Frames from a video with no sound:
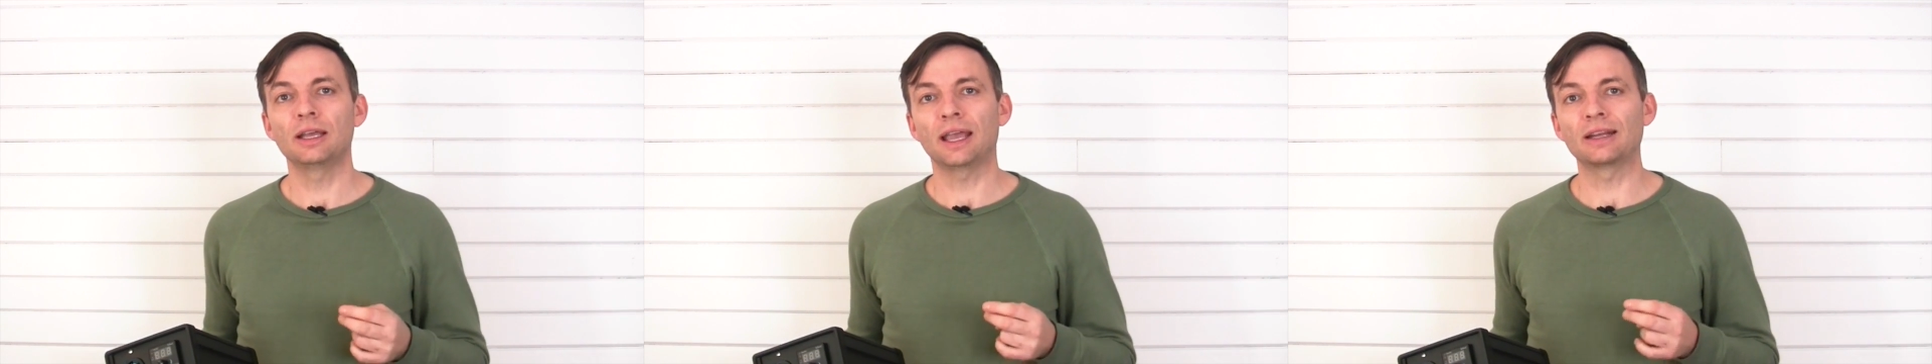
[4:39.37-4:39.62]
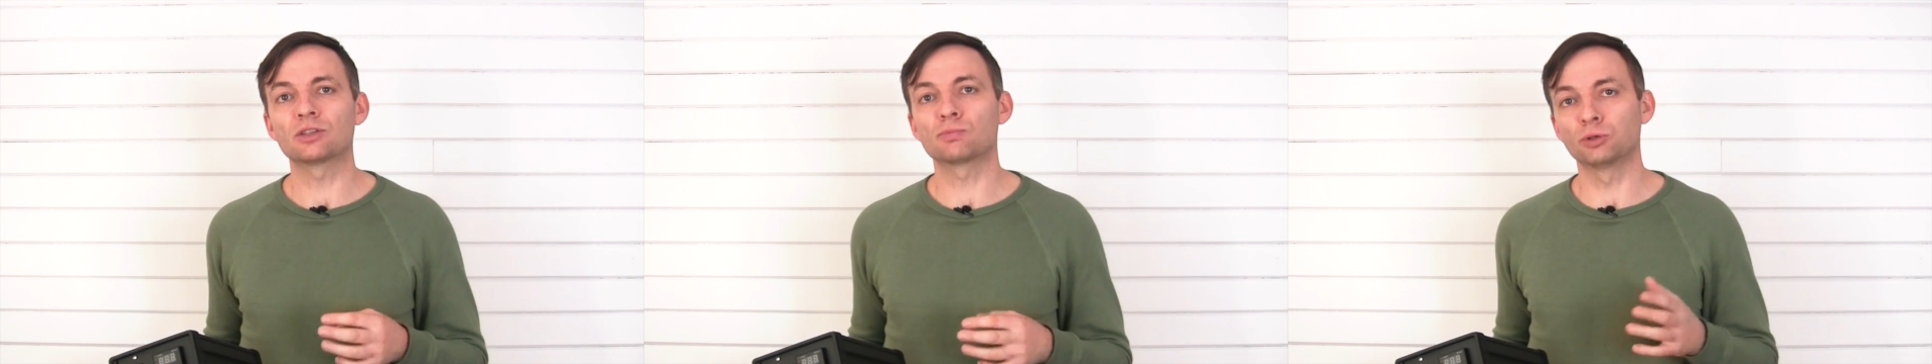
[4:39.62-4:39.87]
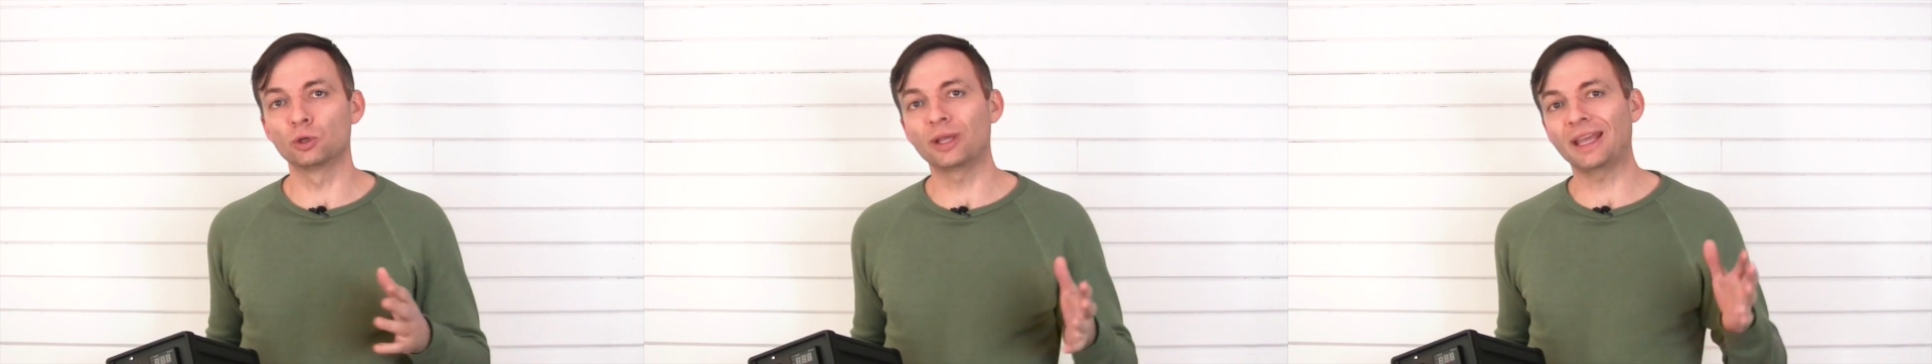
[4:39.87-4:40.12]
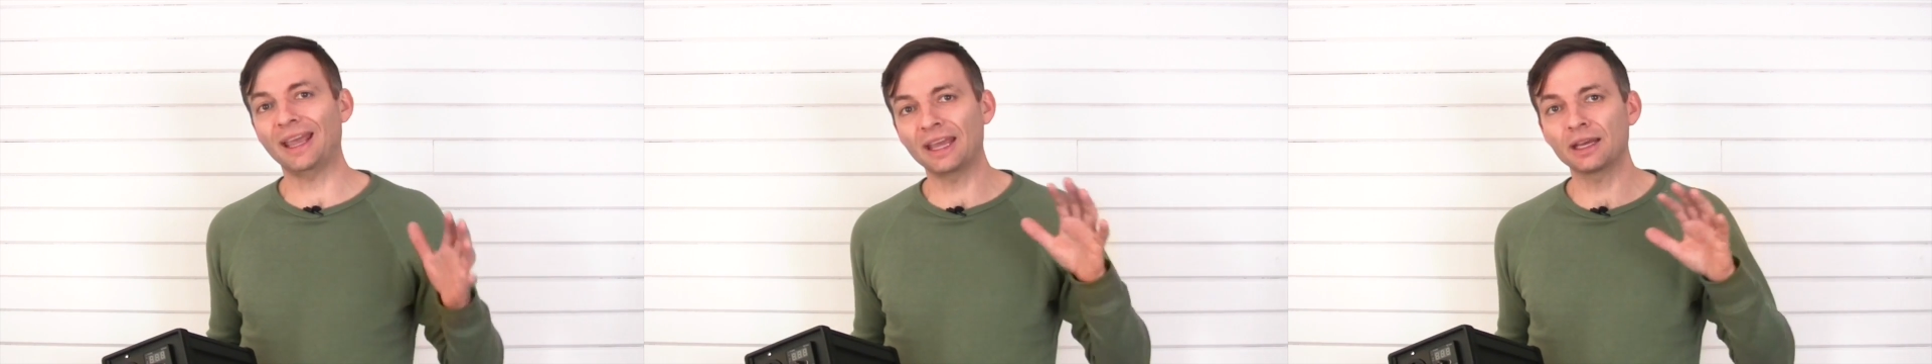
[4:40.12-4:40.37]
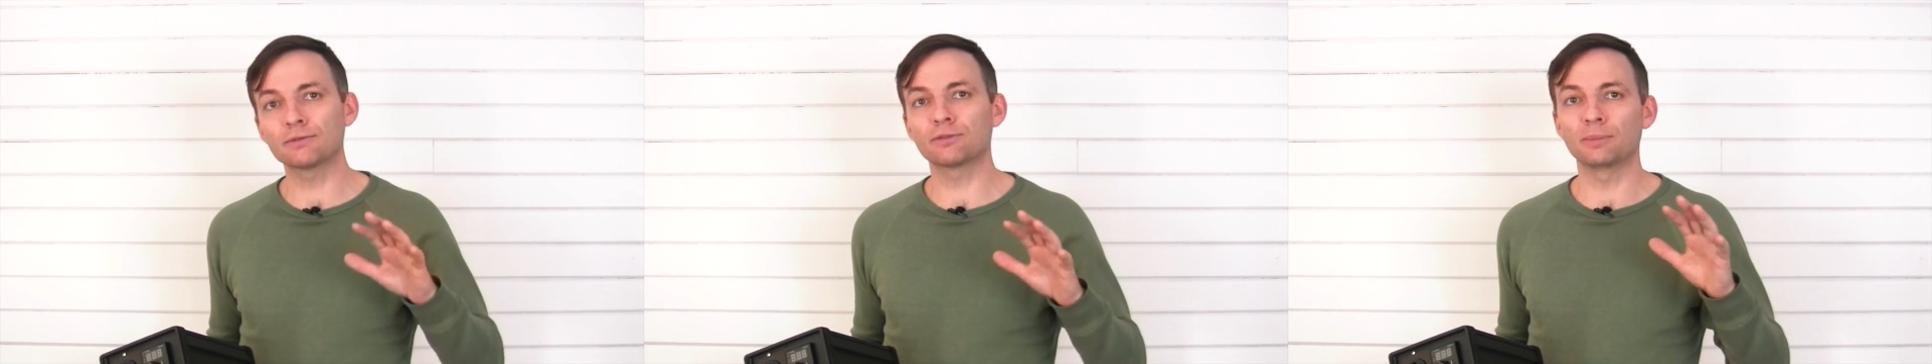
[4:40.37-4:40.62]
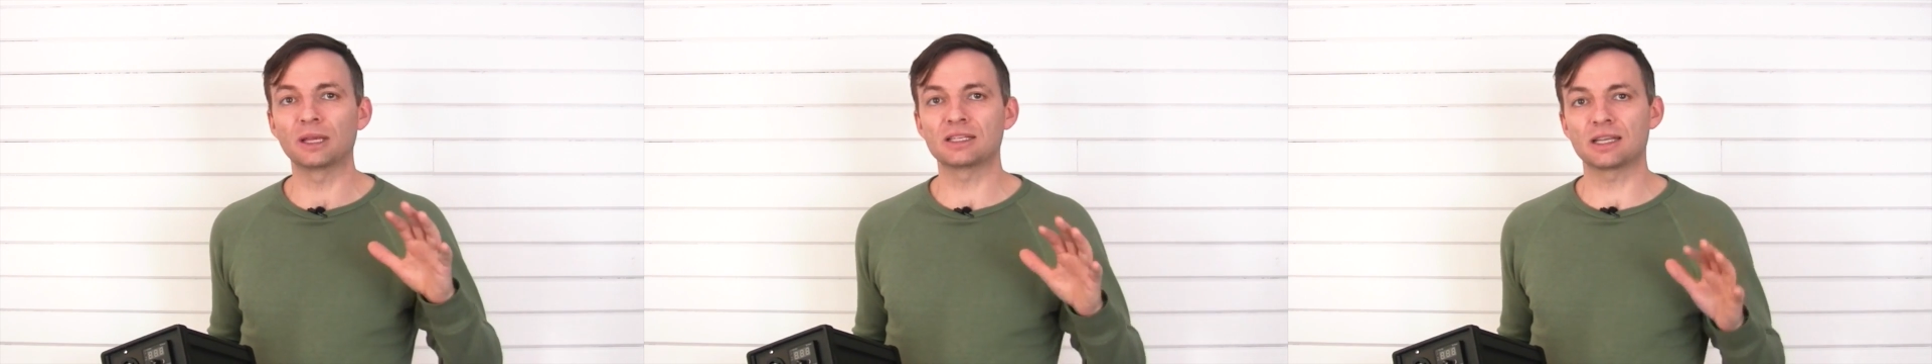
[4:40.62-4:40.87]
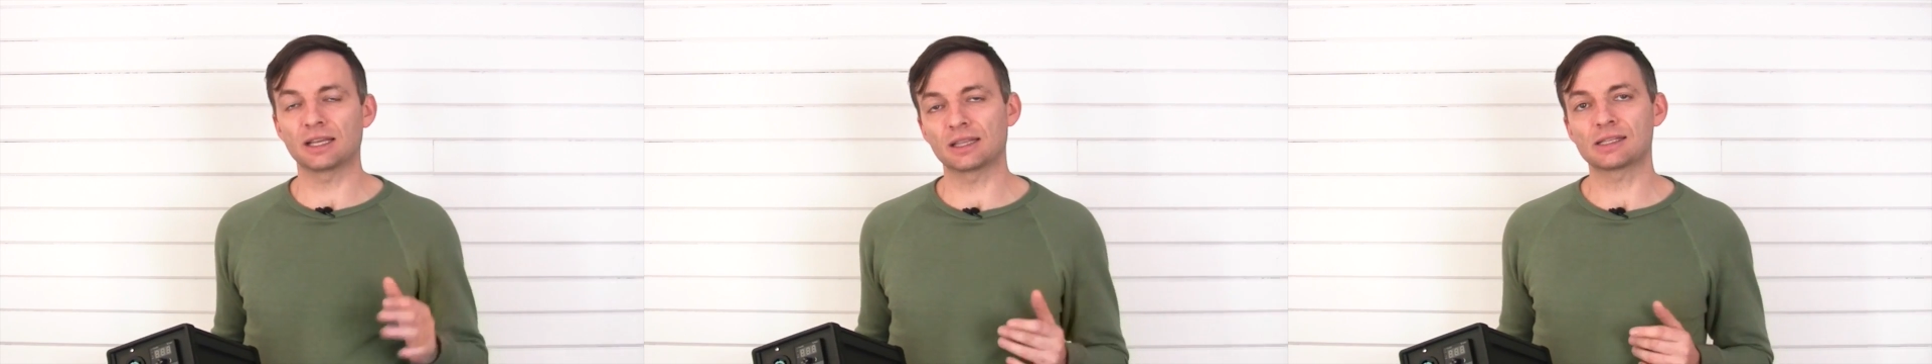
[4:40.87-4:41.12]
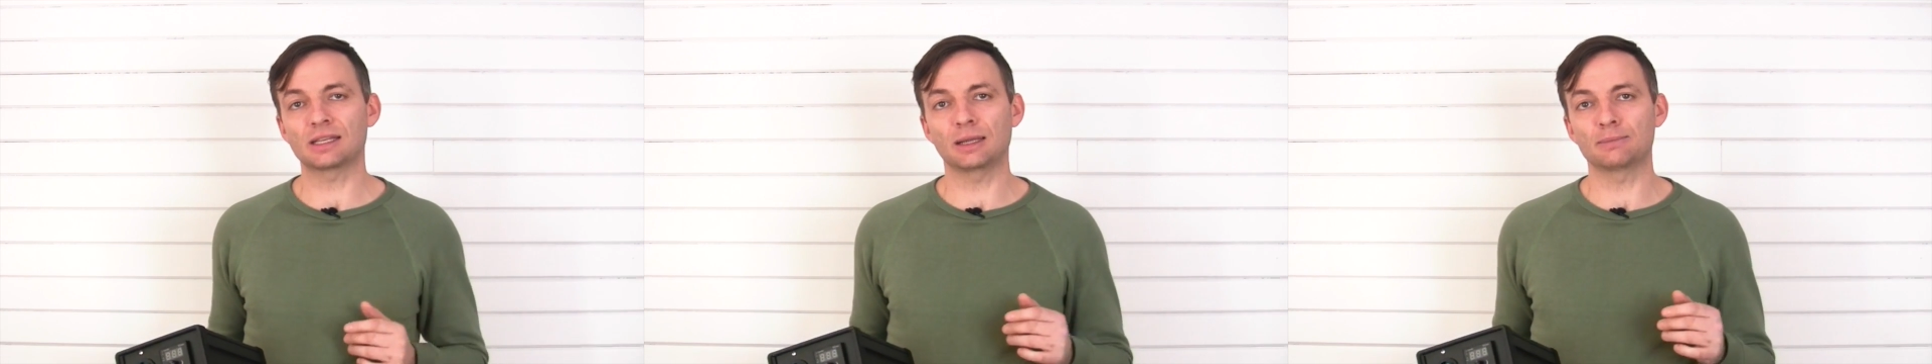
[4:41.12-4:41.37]
and is brewing and fermenting at
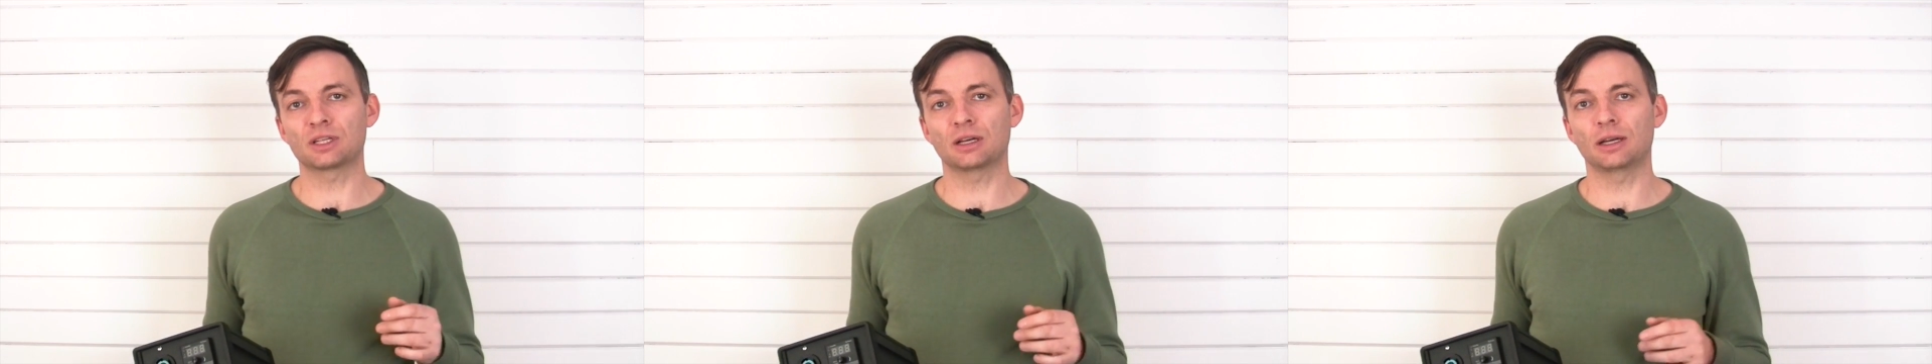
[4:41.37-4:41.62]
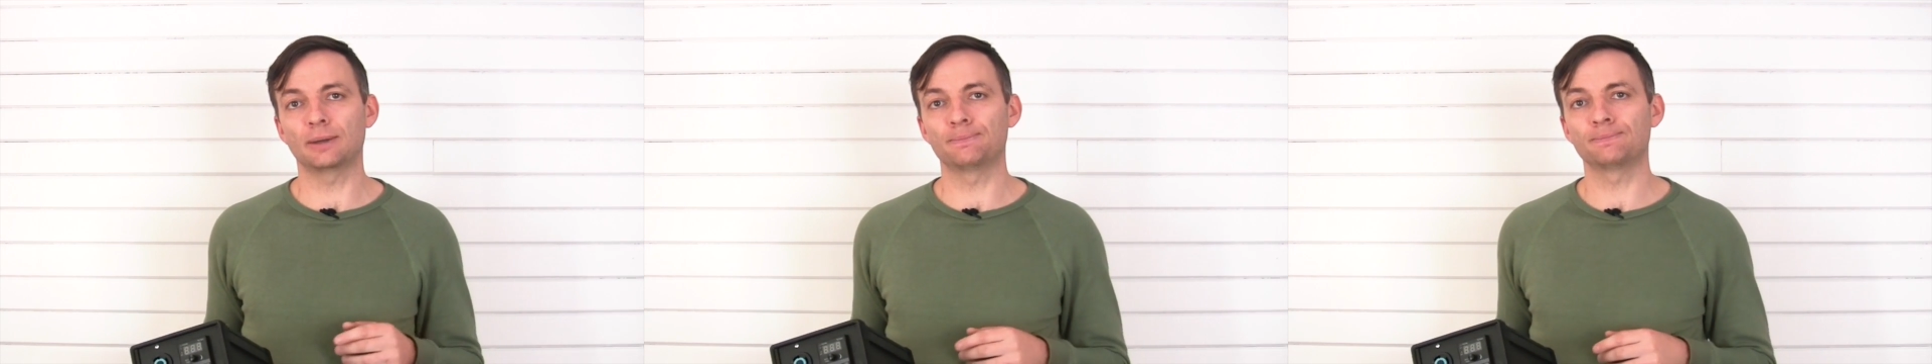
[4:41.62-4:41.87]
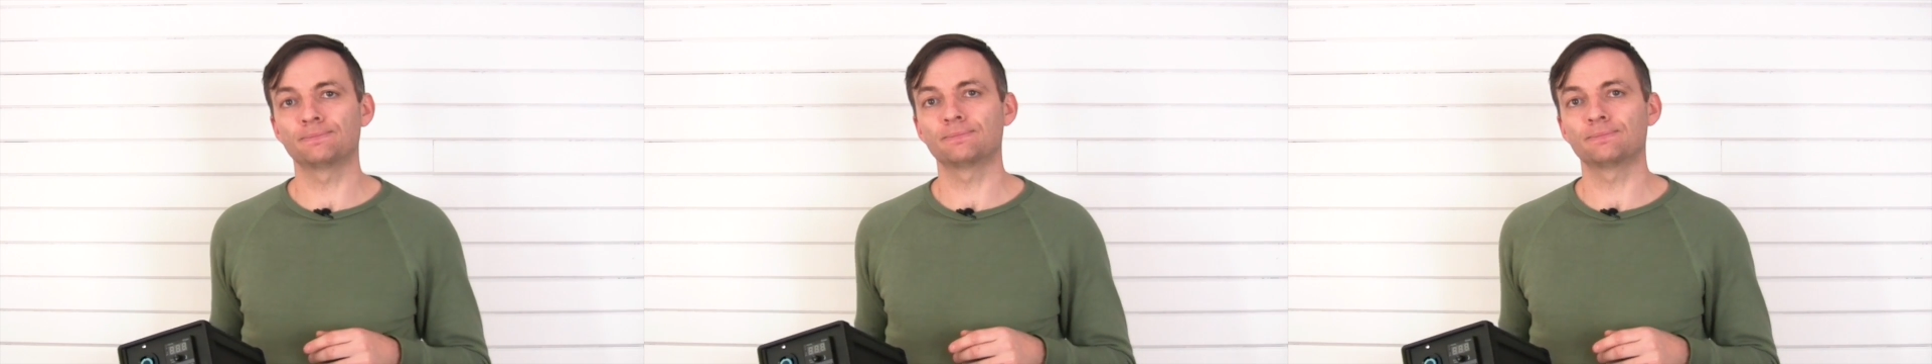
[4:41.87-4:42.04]
the same time.